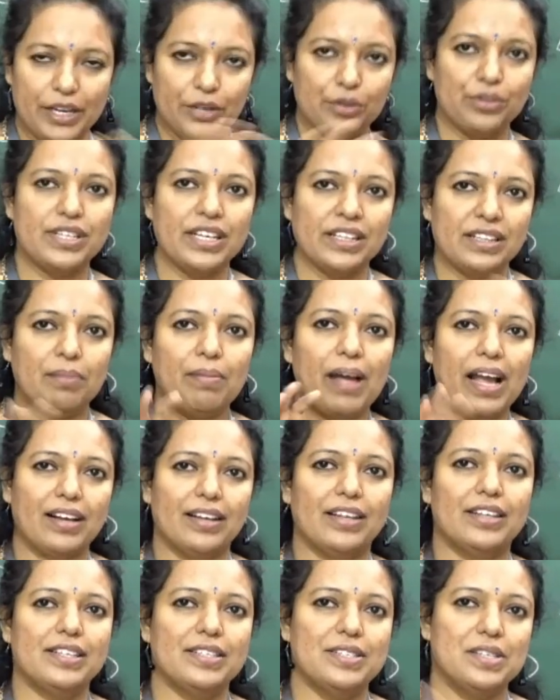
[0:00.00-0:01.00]
By using the
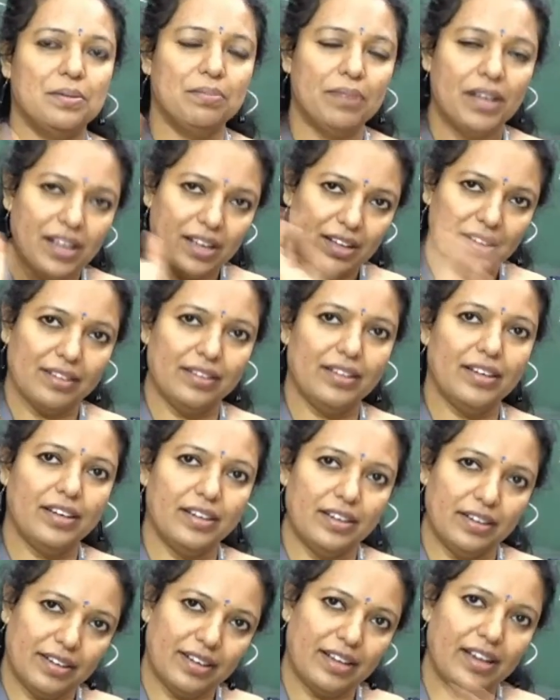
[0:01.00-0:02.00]
magnetism,
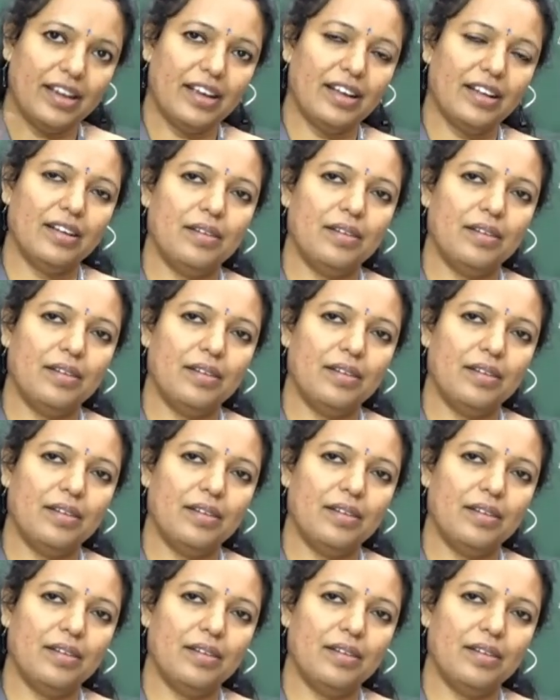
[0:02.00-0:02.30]
the